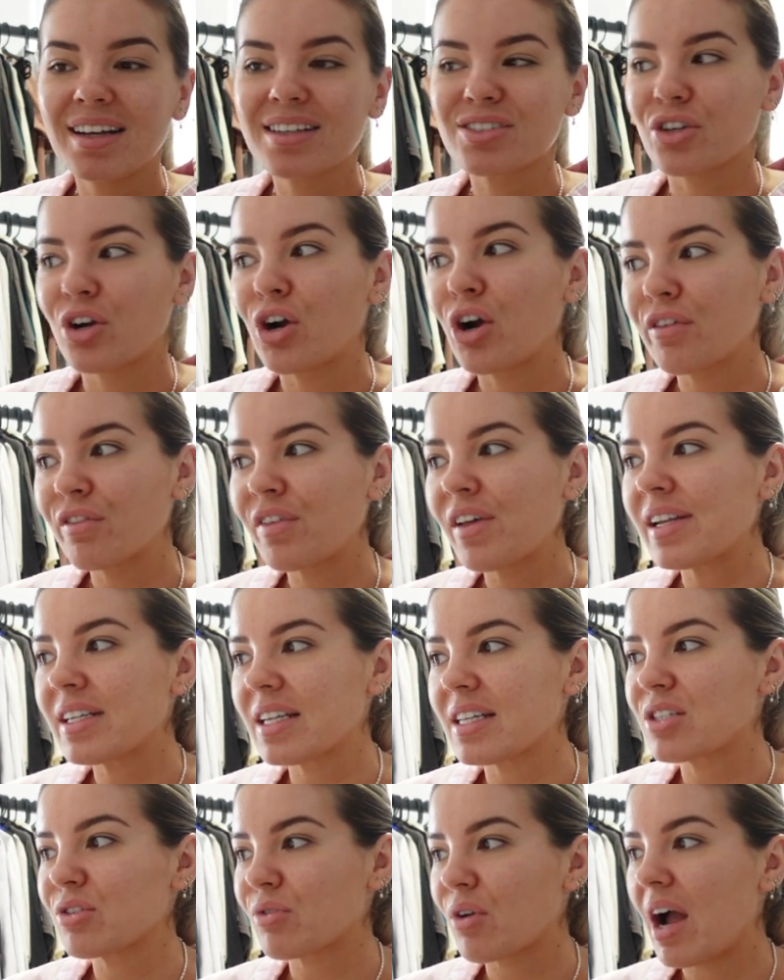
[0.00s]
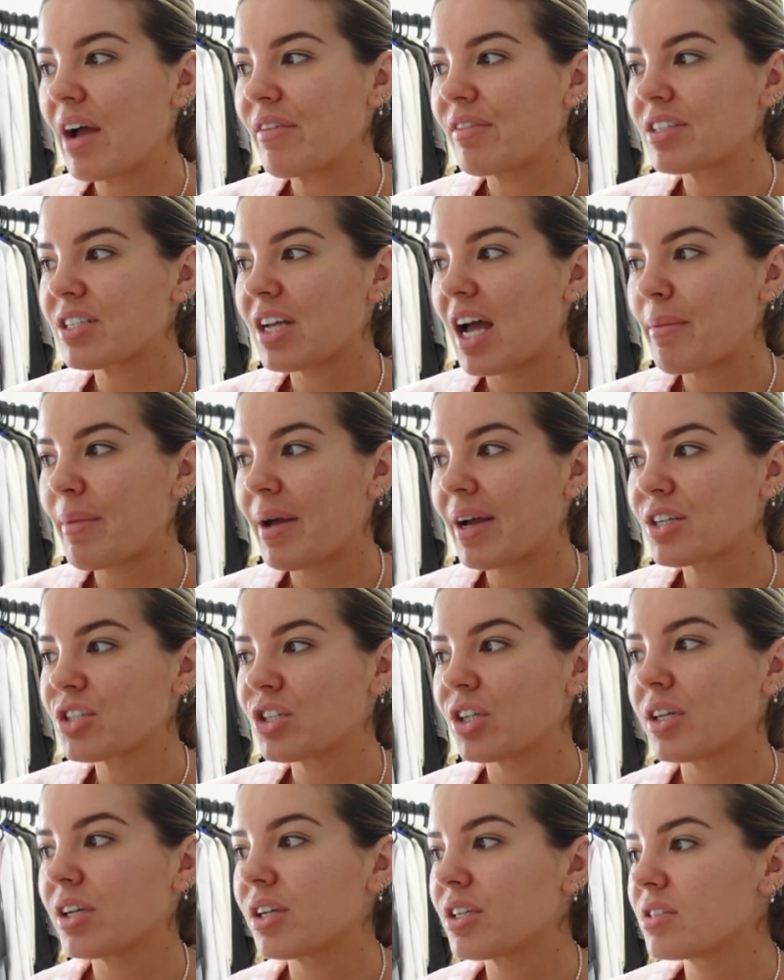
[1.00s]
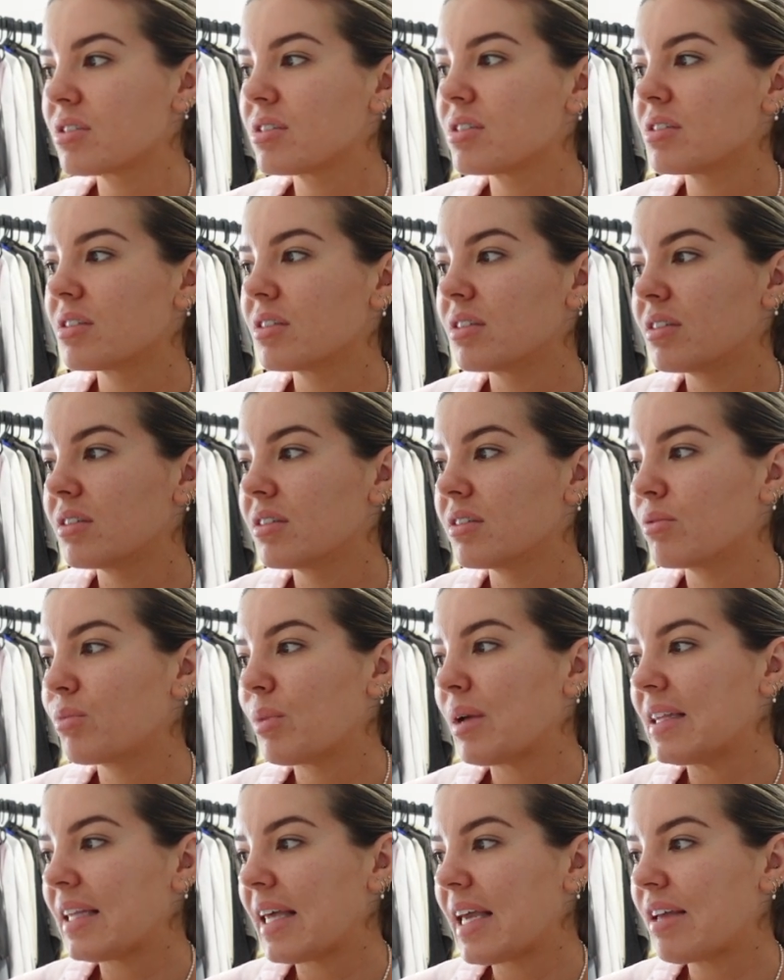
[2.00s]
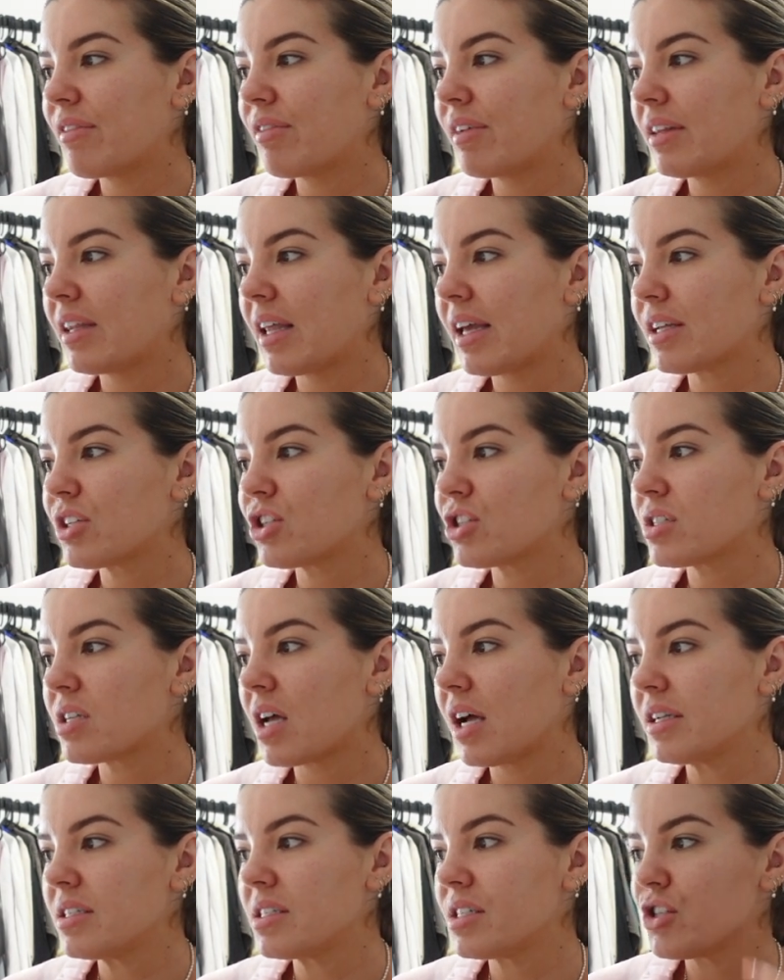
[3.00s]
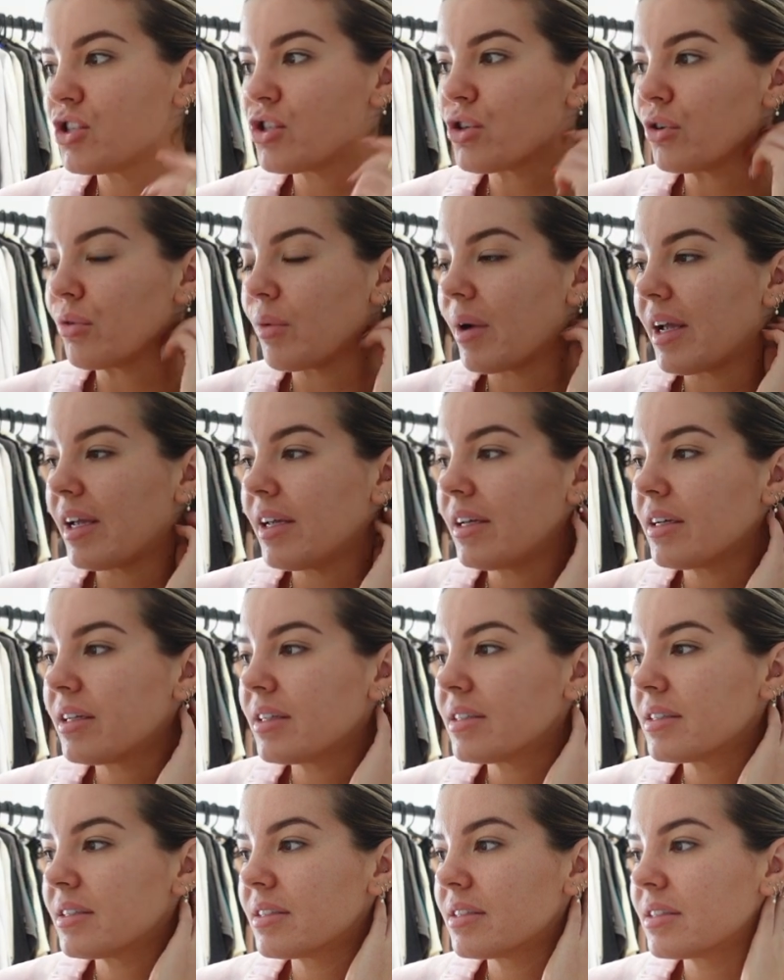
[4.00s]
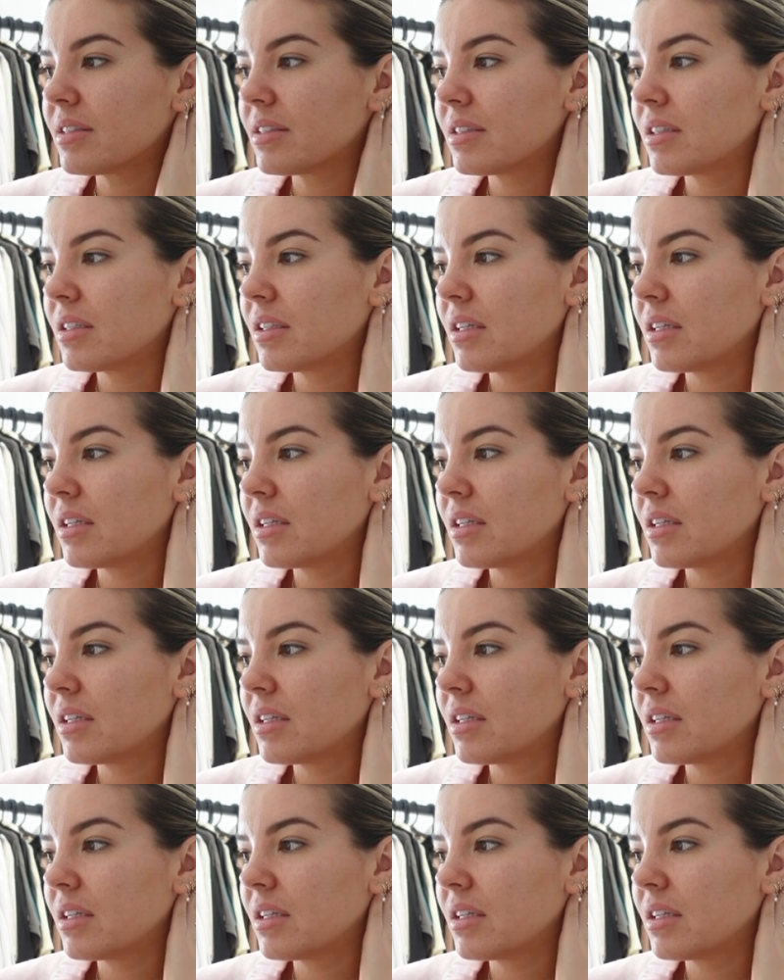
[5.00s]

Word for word: So hopefully it does arrive in time actually because we leave in like just under two weeks.